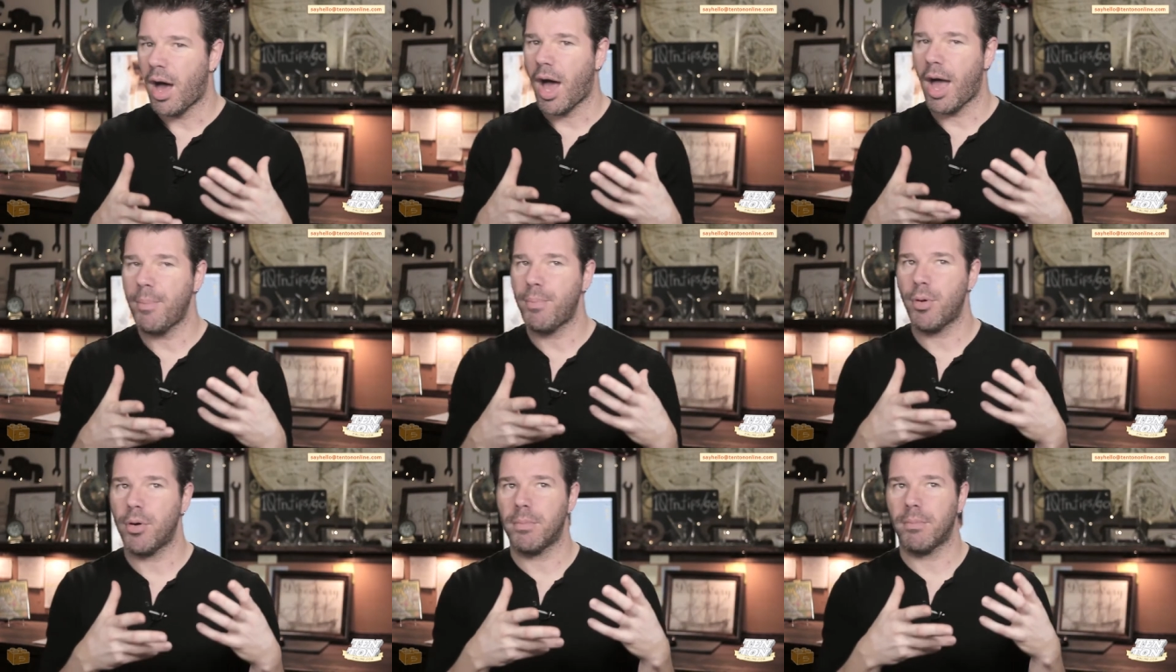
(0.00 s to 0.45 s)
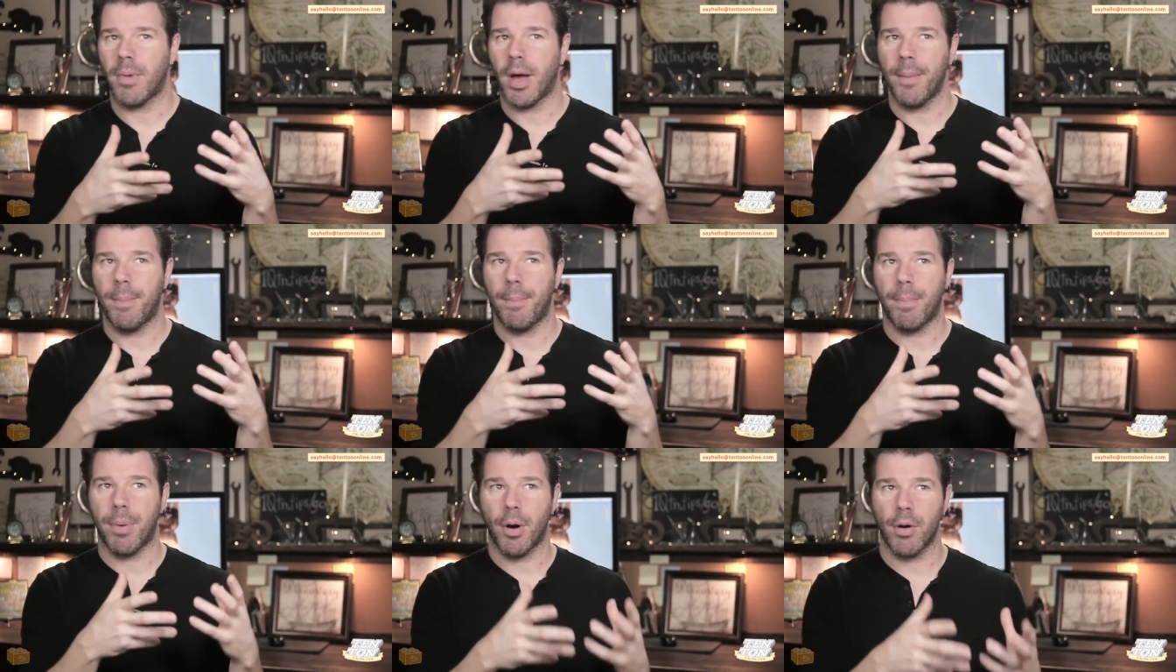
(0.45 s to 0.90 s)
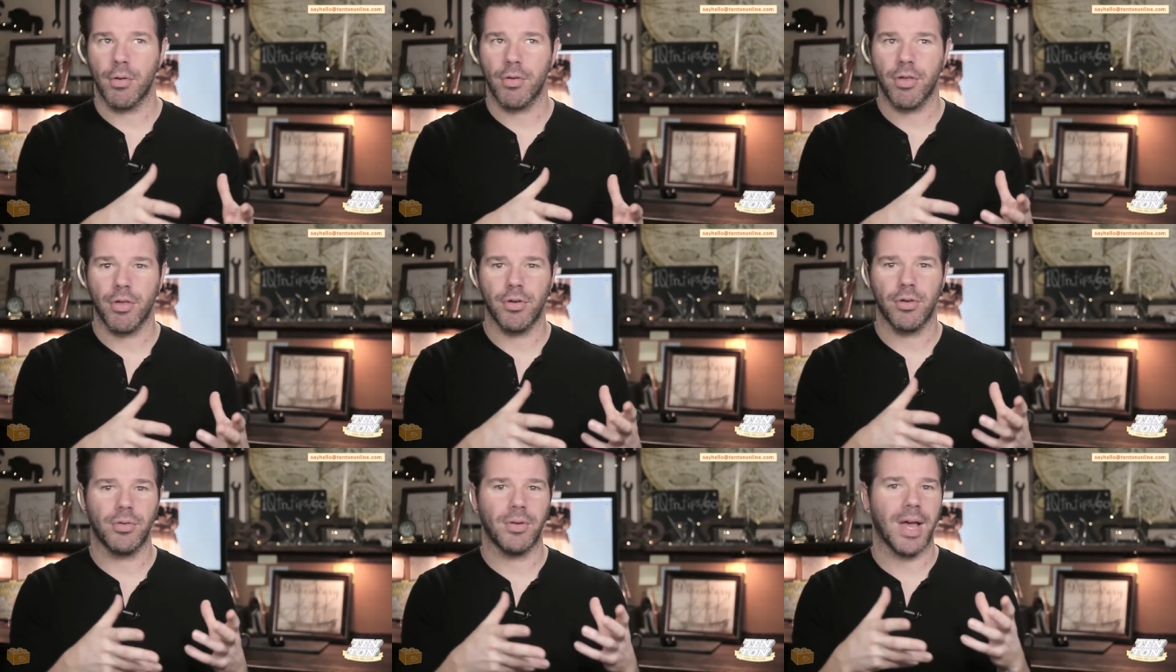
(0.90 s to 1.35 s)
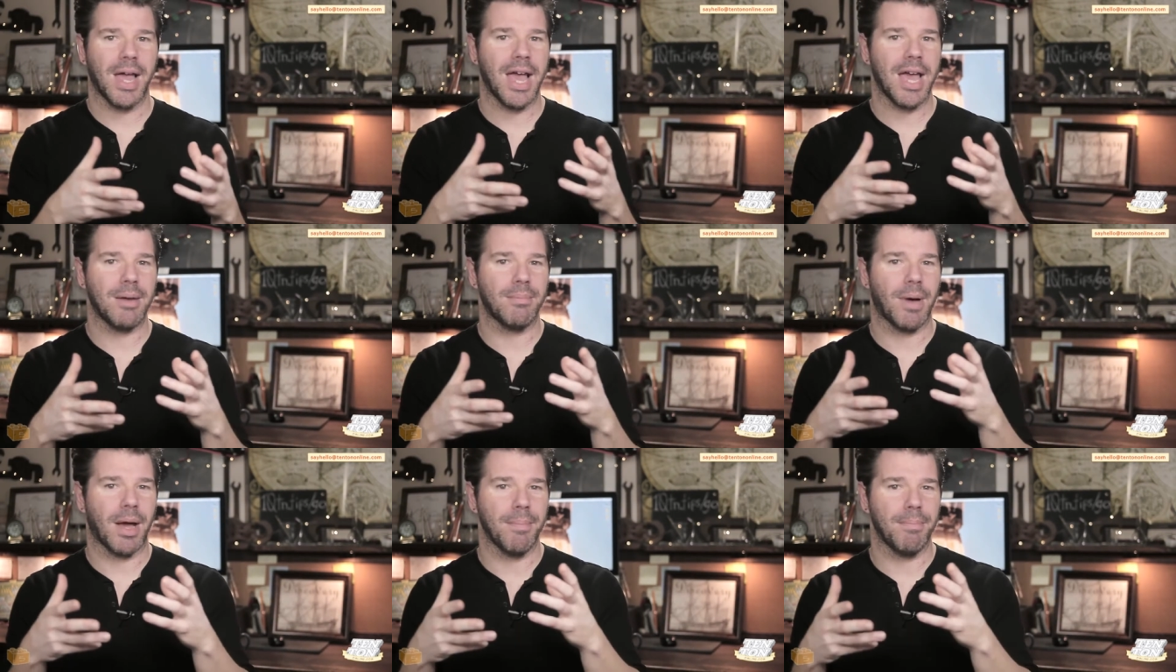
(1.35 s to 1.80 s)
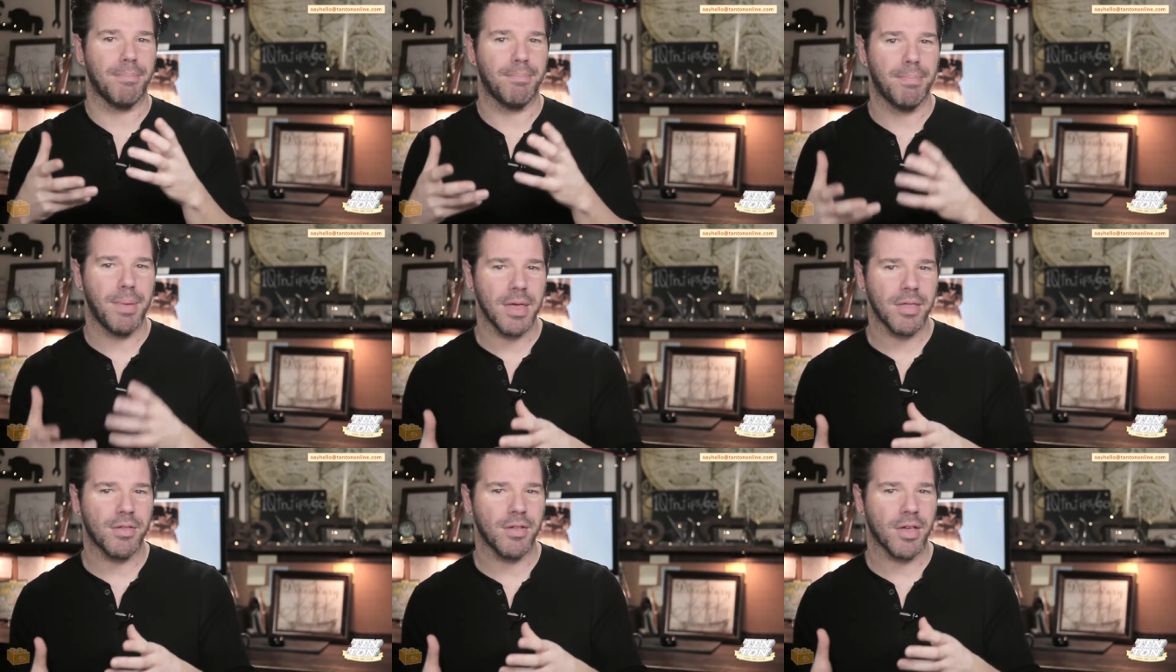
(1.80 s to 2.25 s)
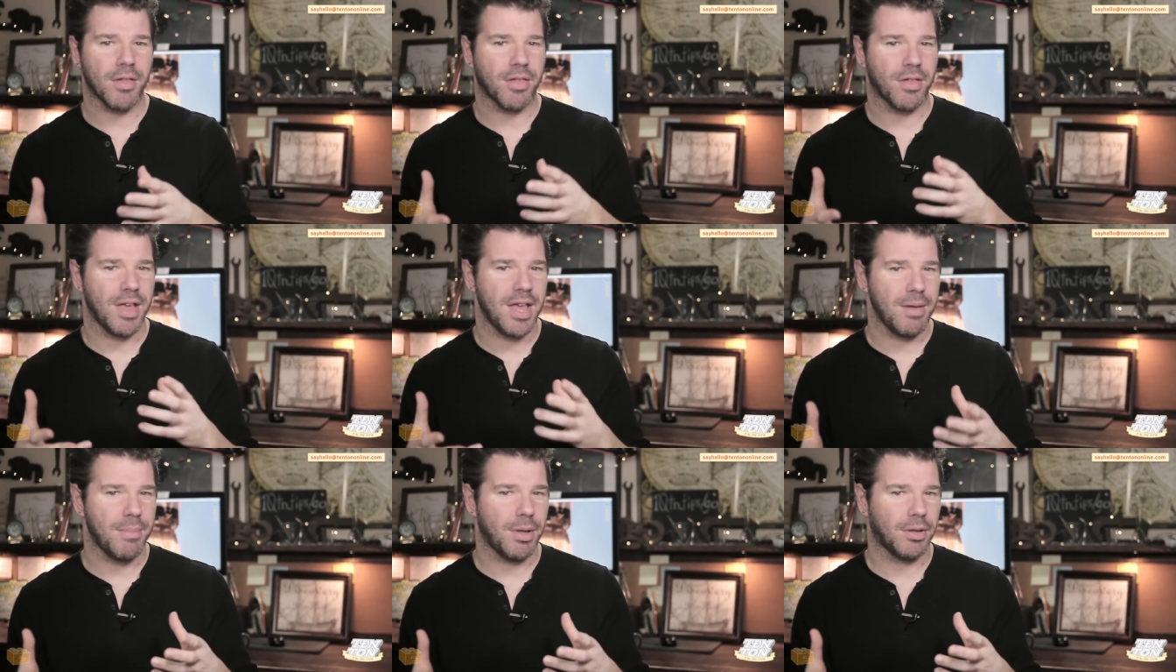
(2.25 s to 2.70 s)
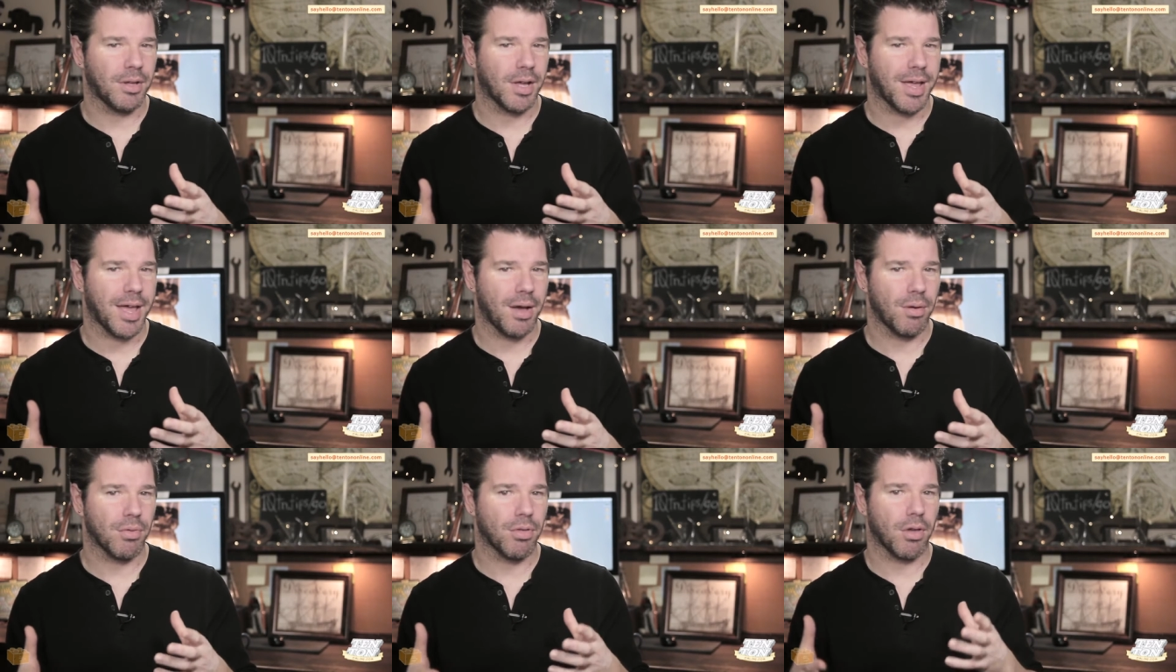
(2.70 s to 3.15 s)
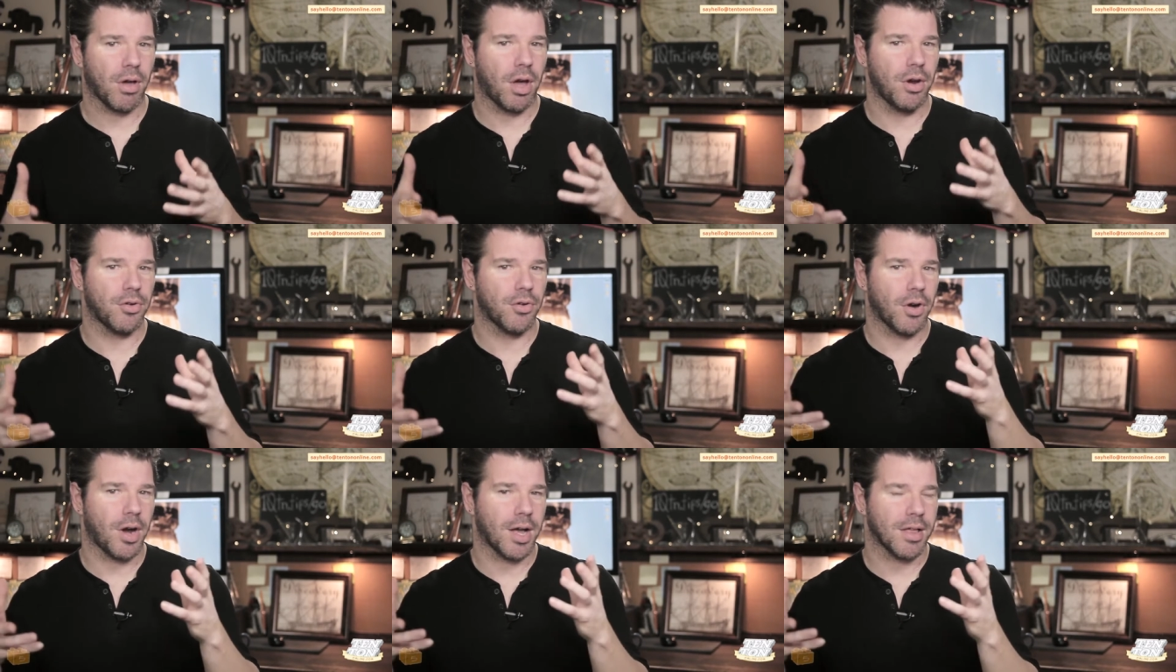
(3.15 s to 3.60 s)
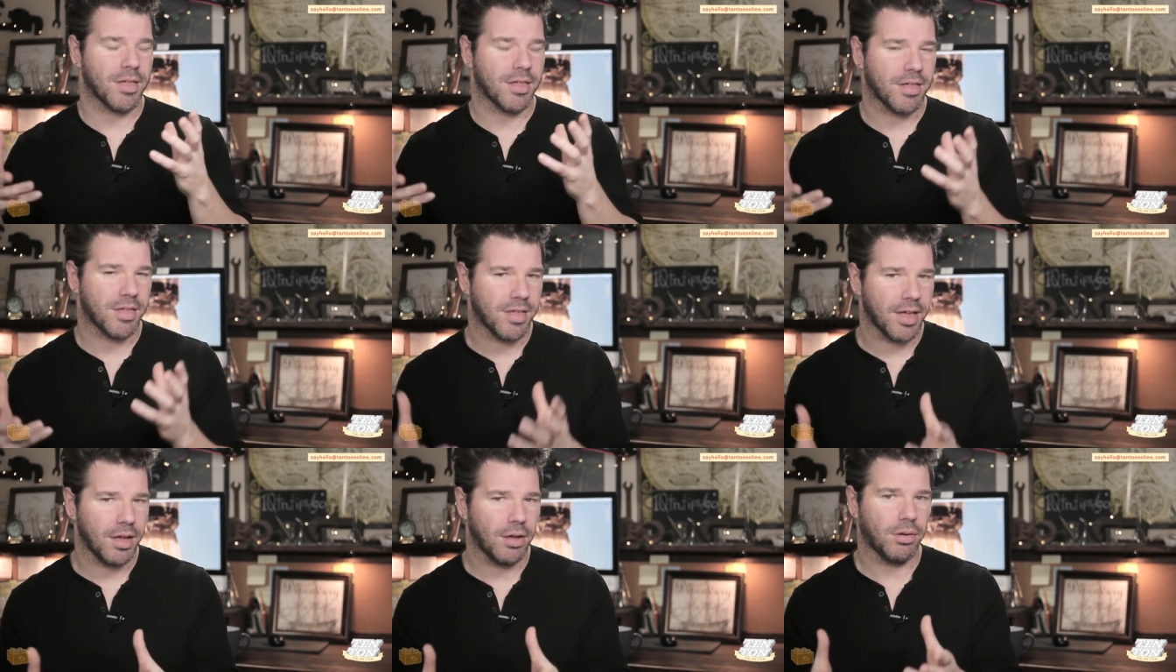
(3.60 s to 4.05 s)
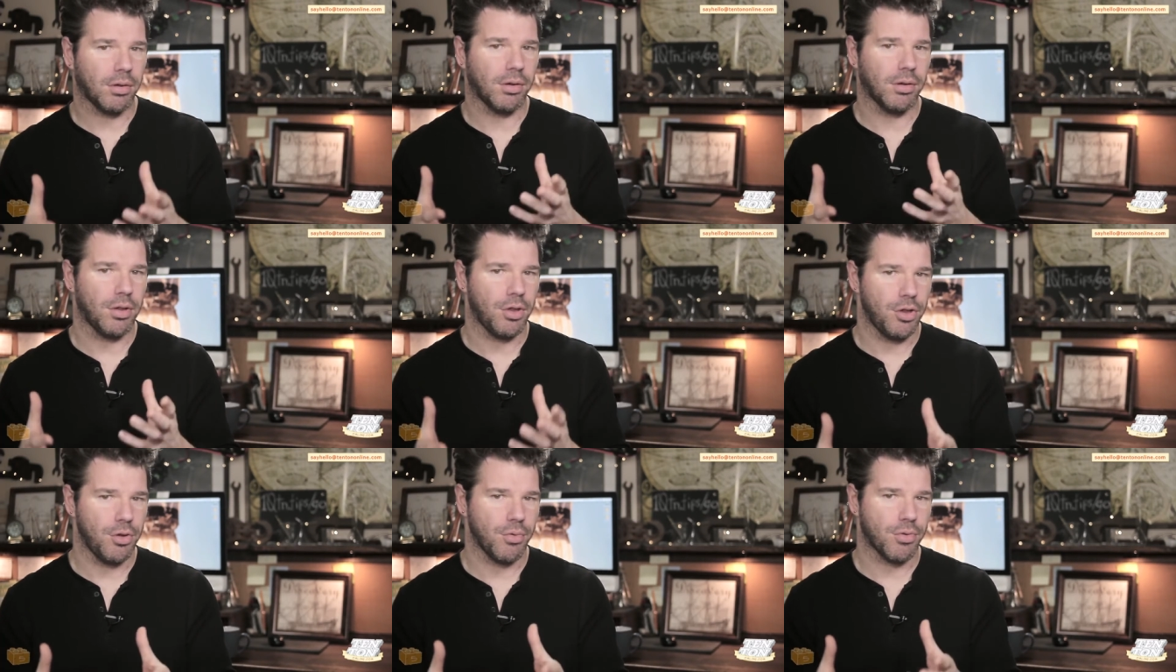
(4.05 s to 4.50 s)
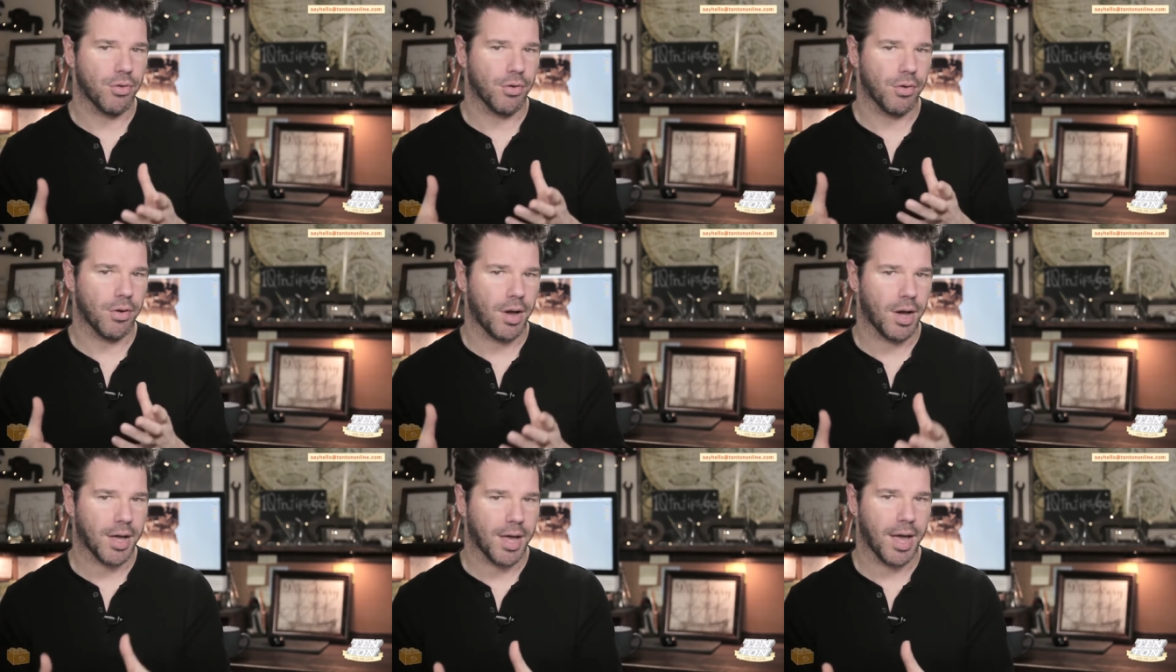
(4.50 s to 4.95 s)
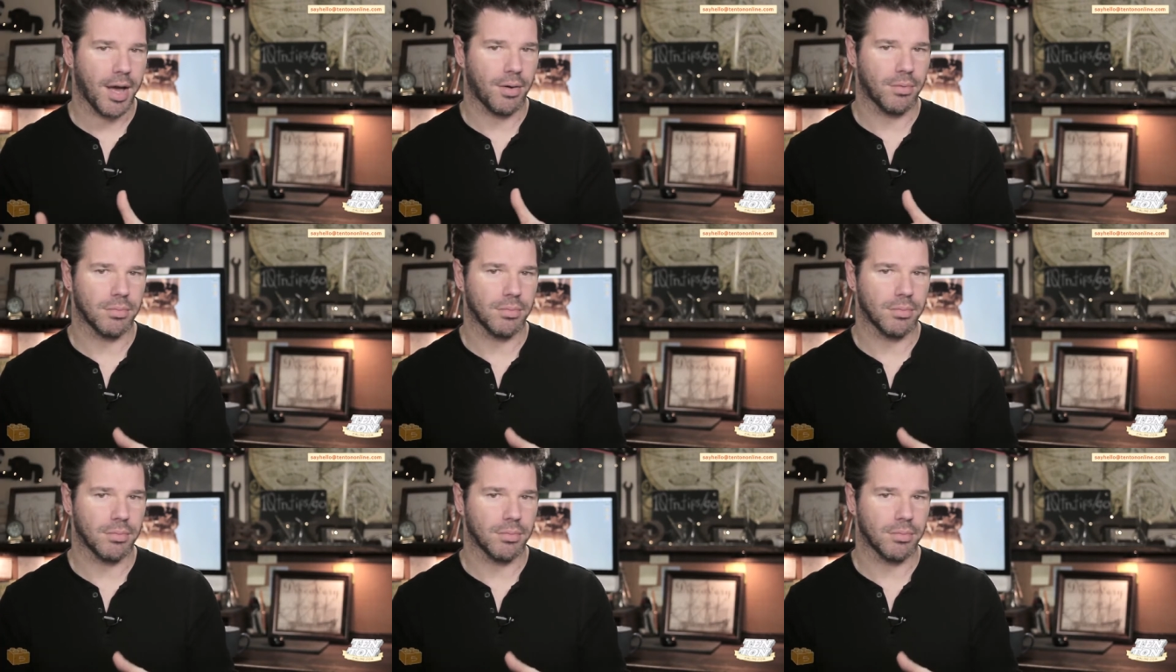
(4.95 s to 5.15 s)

I put my personal and my business email accounts under a single user account.